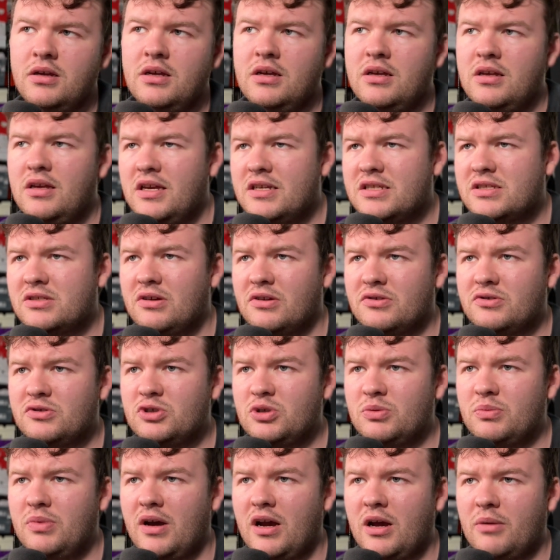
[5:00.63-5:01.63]
It's not
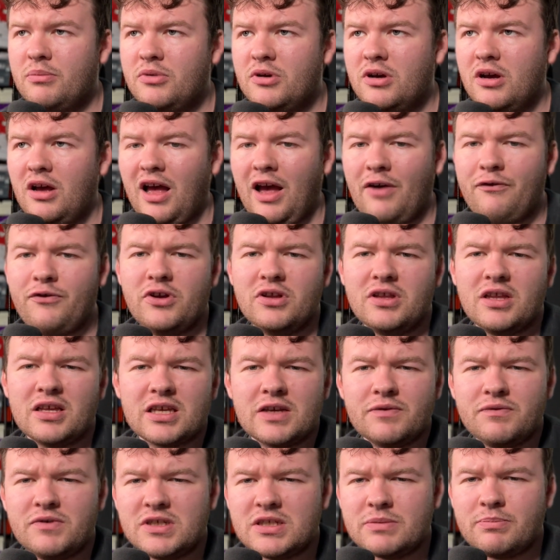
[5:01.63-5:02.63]
too bad, but I feel
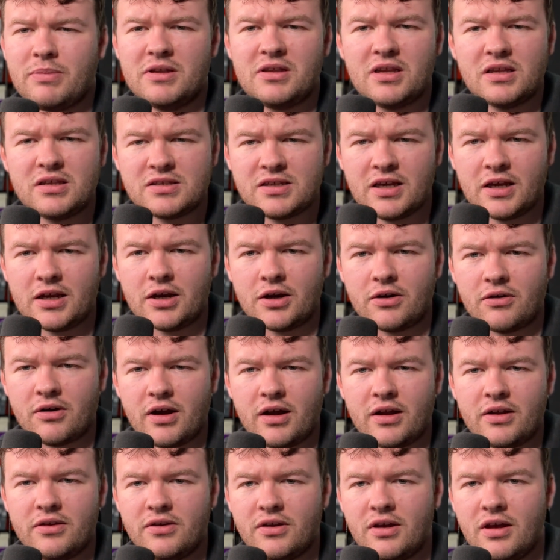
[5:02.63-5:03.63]
like if you're spending 10
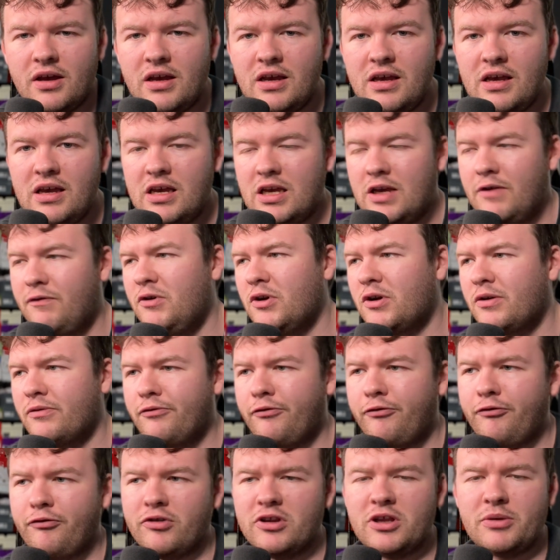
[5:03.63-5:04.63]
grand, if you can
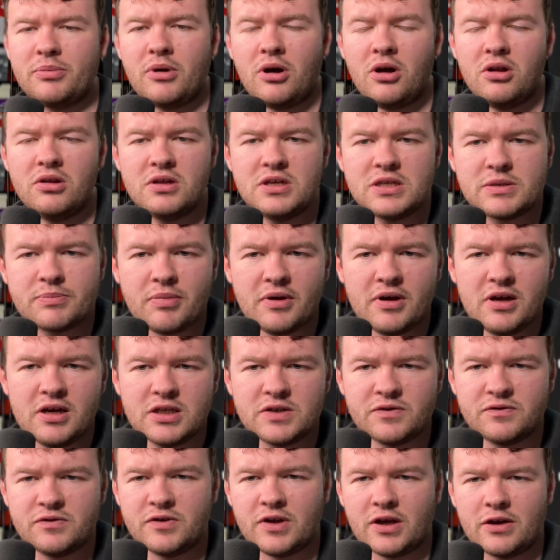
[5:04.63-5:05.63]
flip all those
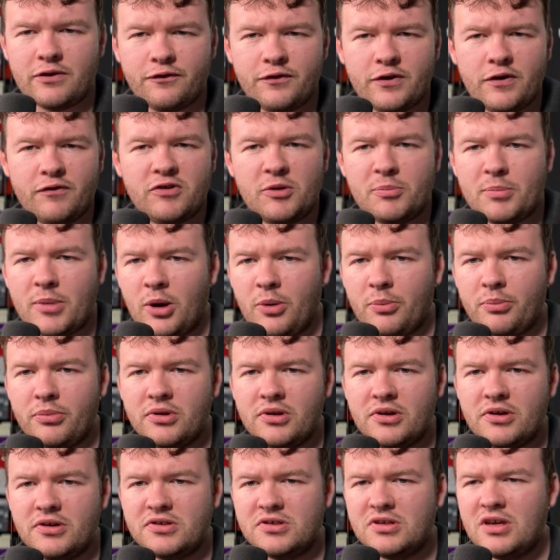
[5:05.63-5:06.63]
pairs for like £50
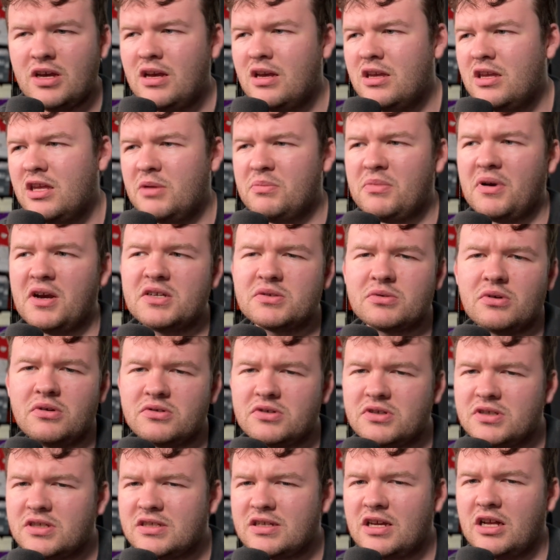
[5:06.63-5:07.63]
plus, you might as well
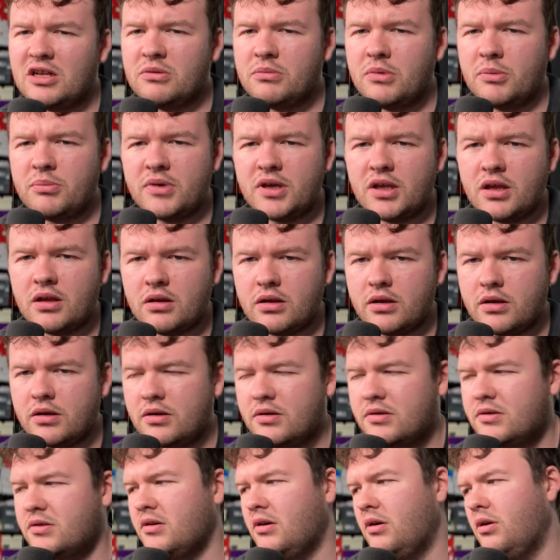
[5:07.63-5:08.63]
just sell them immediately.
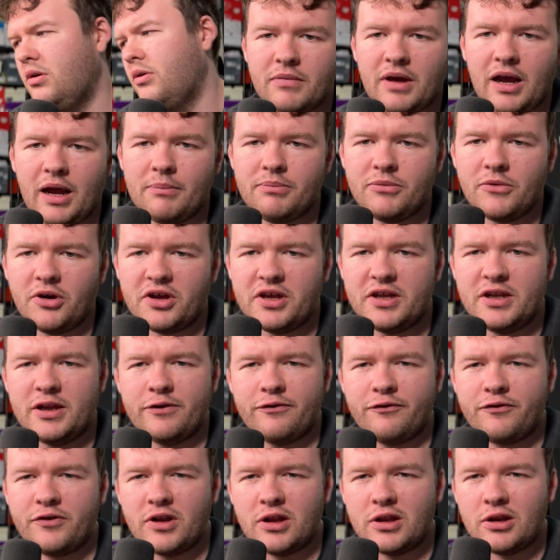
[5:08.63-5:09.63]
So I'm not in
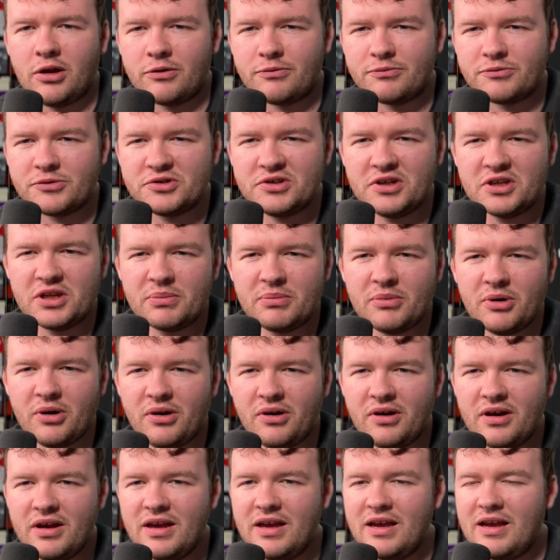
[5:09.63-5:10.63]
it for the long run
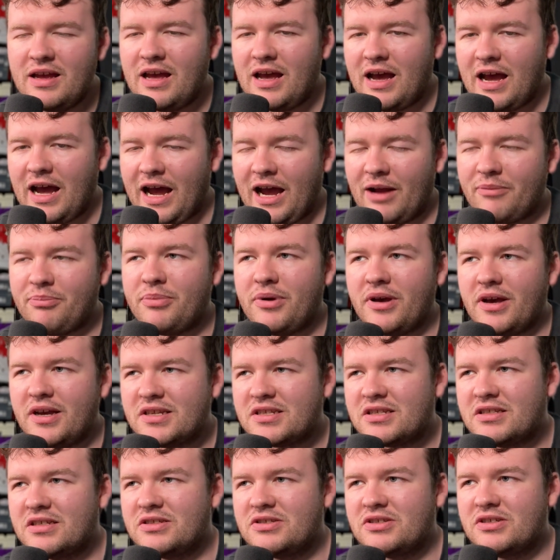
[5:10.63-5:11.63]
anymore. I'd
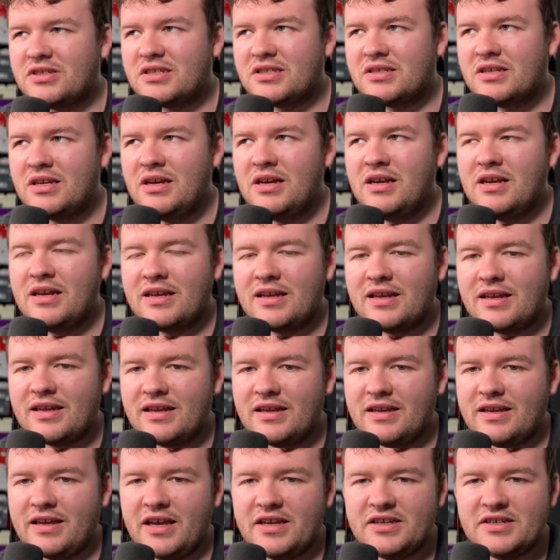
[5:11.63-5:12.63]
personally just
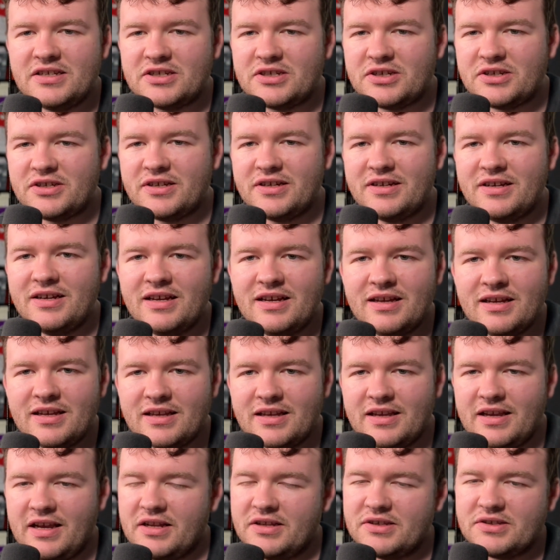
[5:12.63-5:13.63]
get your shit,
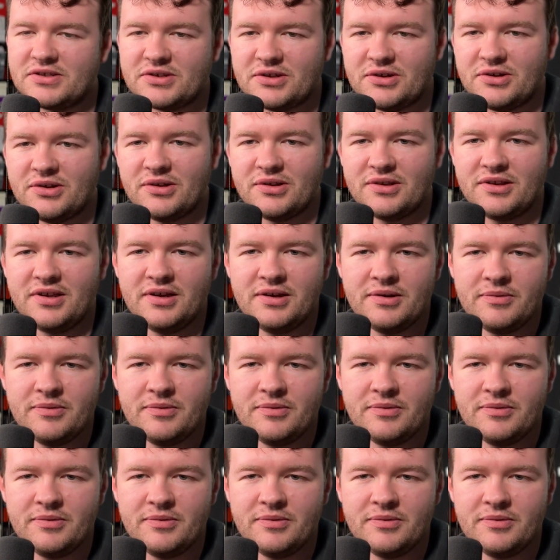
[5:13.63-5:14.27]
get it sold,